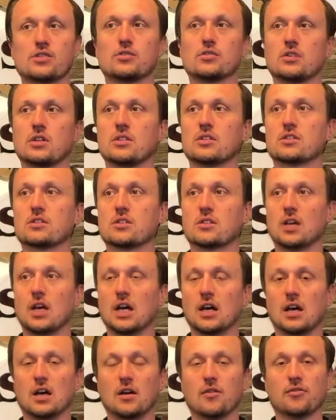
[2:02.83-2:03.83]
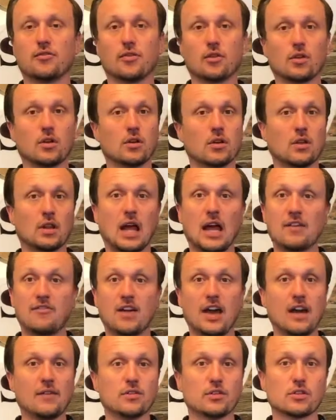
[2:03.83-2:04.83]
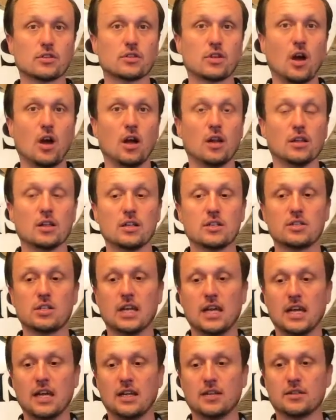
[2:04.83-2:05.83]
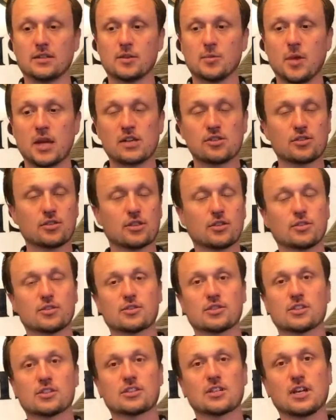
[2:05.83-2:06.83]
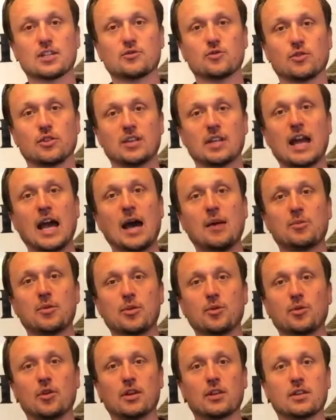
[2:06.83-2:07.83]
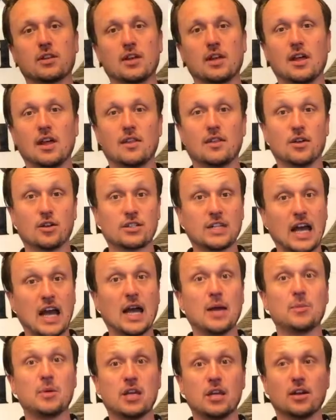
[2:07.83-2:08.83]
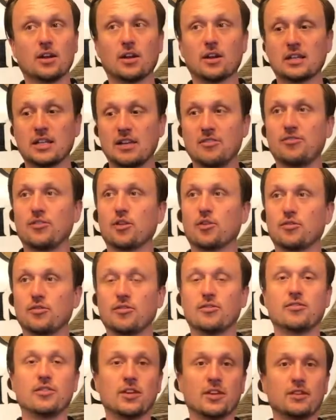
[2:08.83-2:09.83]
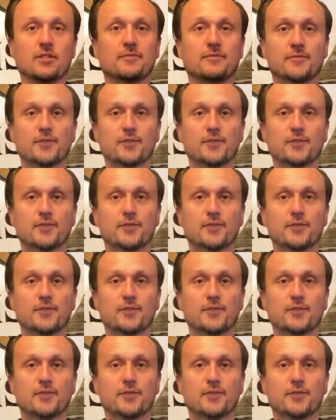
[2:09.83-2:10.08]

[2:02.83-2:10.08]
students uh, for life after college and to make sure that they're successful and happy with their time here and they feel fulfilled.